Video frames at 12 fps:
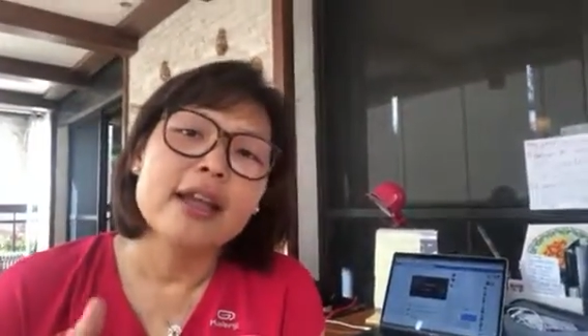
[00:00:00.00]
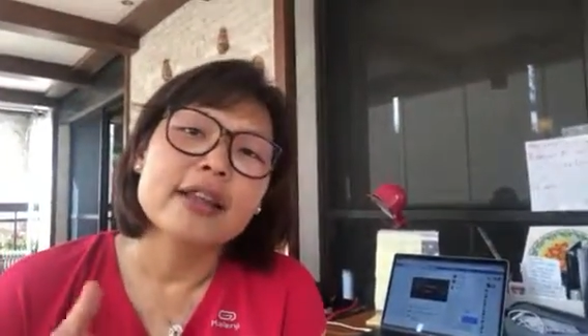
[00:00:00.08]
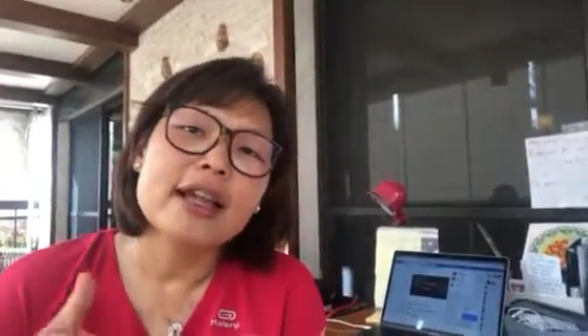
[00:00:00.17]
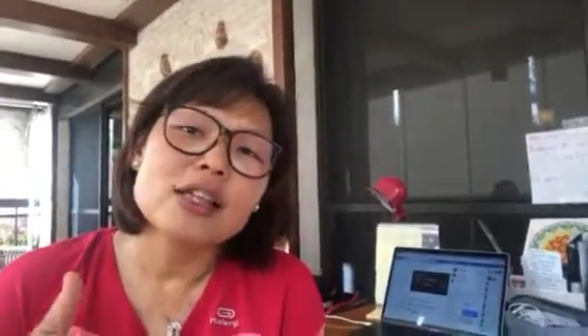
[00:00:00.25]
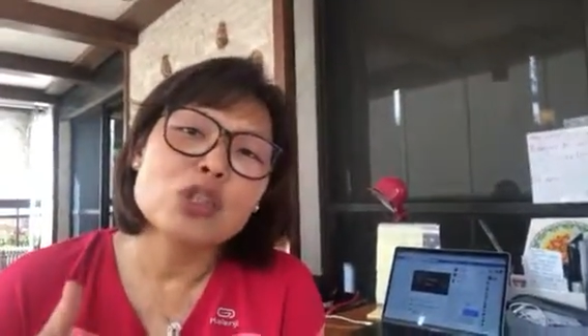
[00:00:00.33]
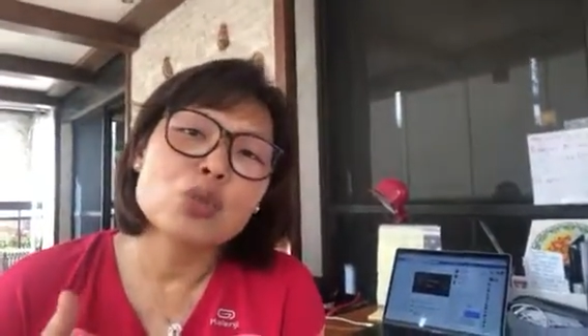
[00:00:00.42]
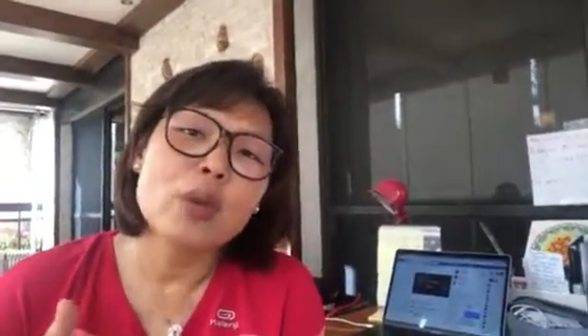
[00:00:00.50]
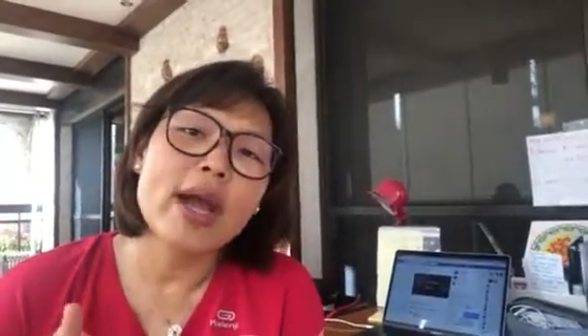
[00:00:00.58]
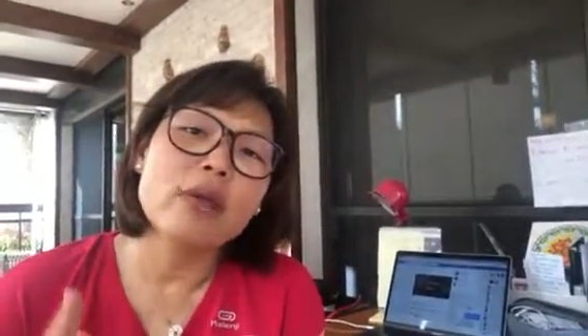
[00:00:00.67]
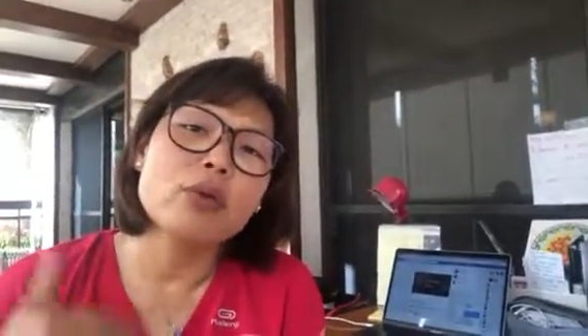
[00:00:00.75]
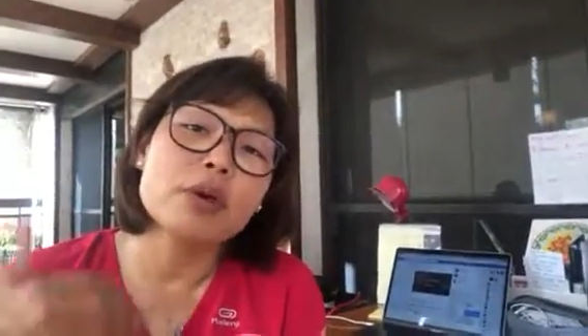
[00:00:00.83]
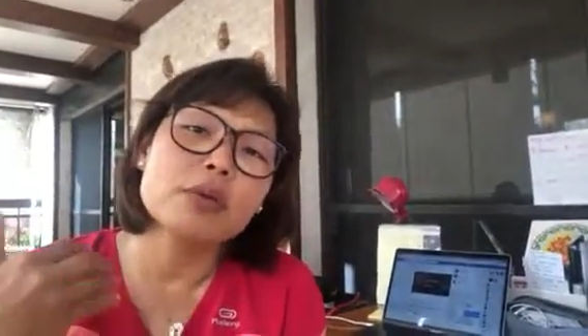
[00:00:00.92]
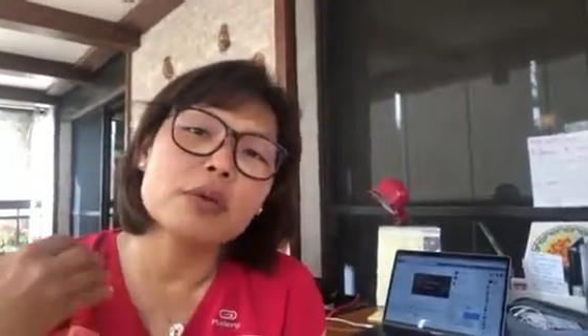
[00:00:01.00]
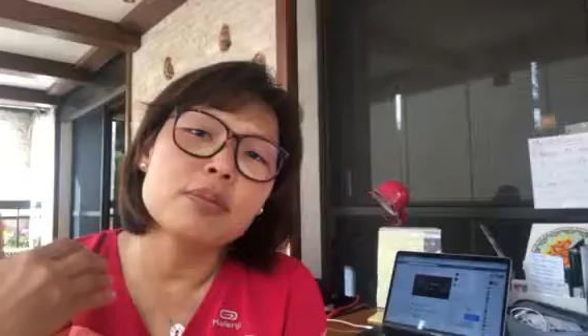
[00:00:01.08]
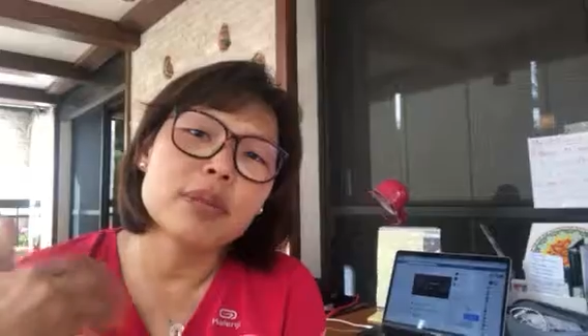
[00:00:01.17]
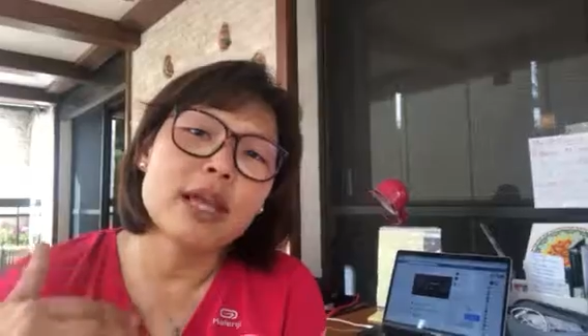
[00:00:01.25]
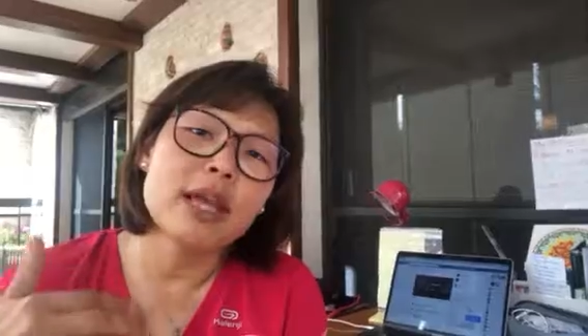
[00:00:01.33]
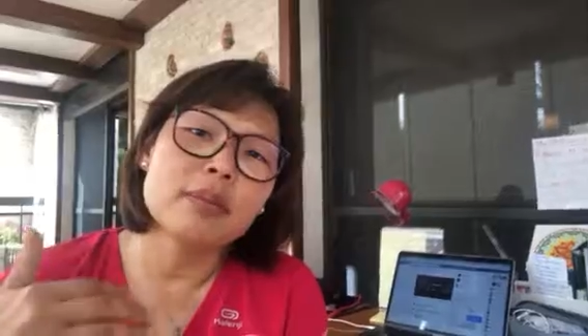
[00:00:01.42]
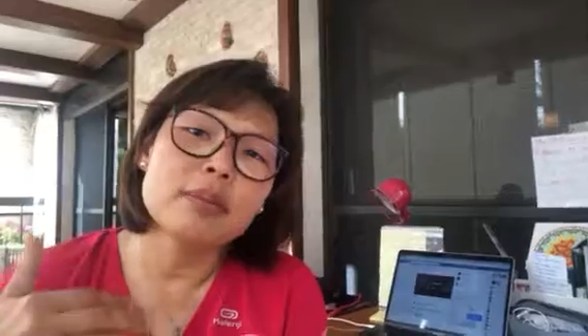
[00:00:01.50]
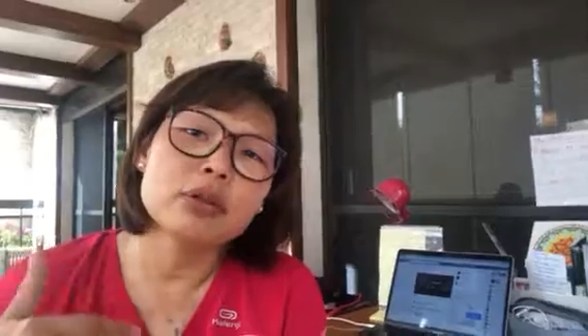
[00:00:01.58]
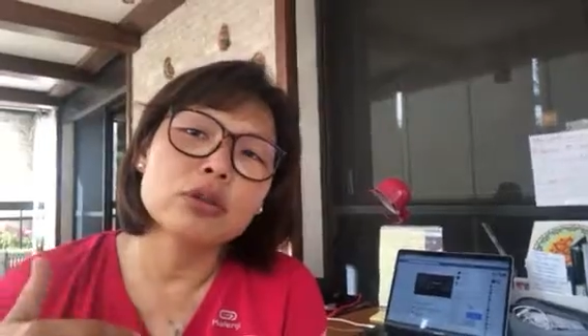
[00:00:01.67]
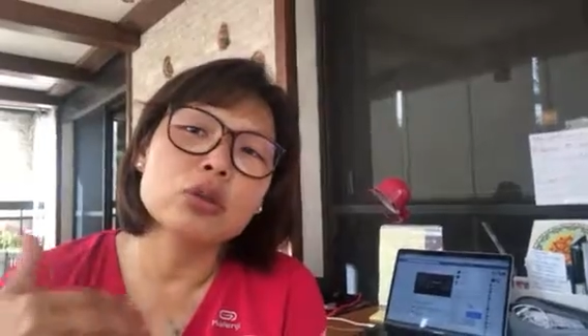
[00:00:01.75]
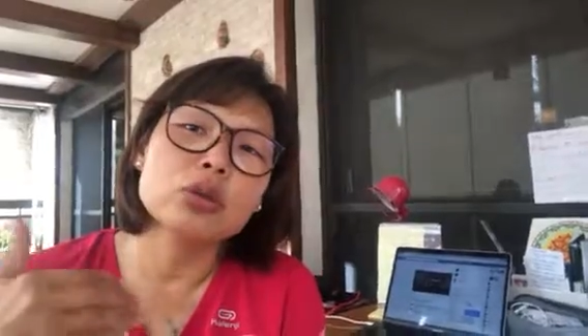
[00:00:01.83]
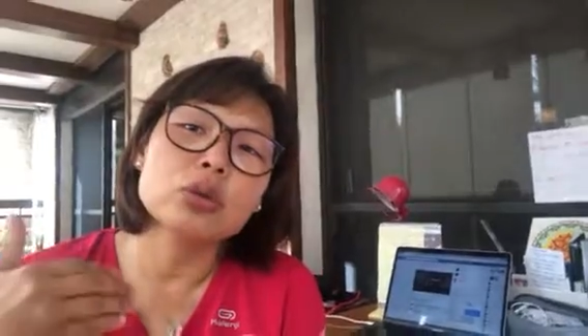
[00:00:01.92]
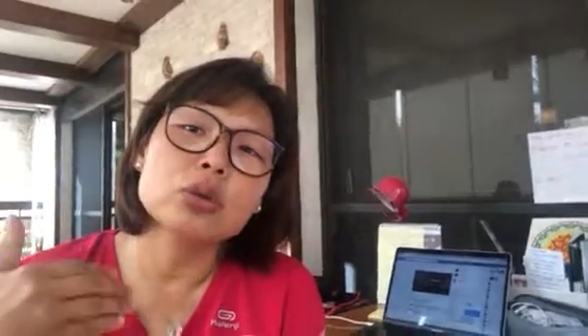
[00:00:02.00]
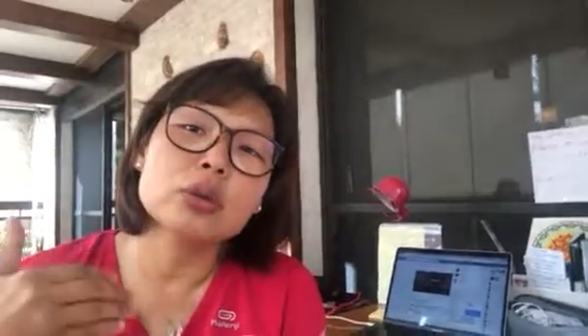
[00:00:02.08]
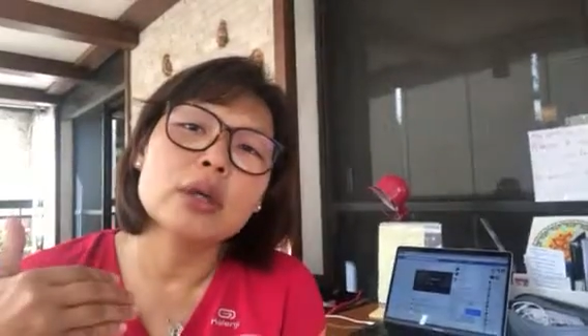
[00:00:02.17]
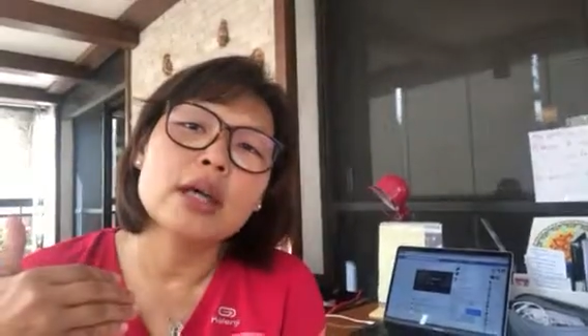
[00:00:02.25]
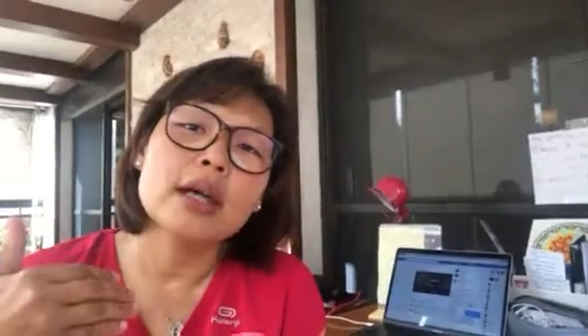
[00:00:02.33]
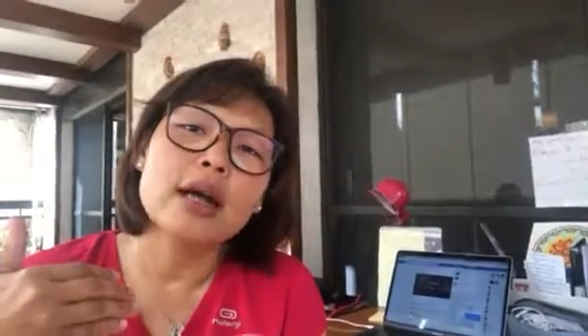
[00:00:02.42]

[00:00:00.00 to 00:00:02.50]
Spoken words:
that's when we will be able to